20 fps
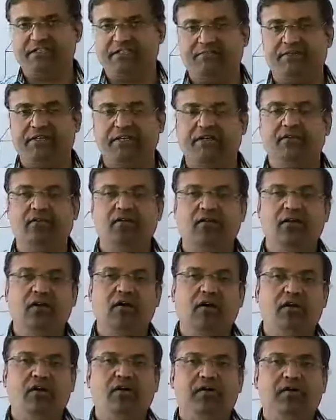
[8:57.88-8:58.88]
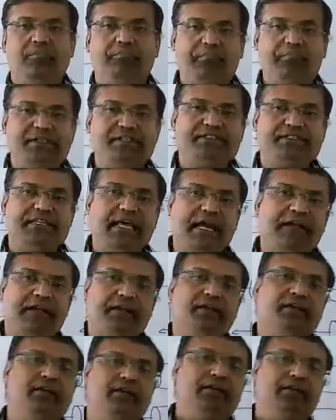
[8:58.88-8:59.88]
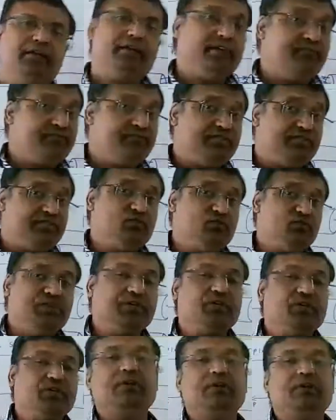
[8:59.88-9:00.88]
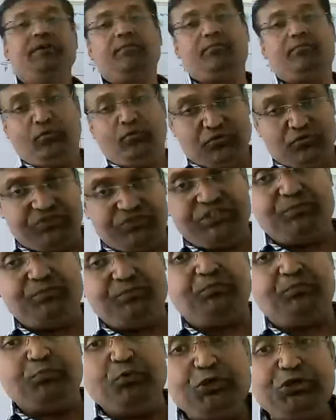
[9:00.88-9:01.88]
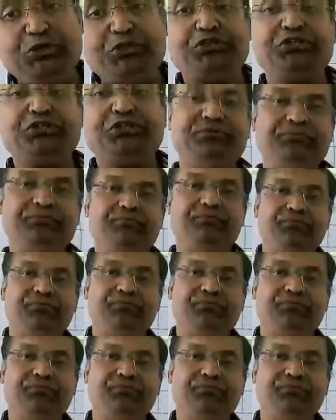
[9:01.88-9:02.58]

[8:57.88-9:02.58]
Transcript: area of that specimen. Means that if the two equal and opposite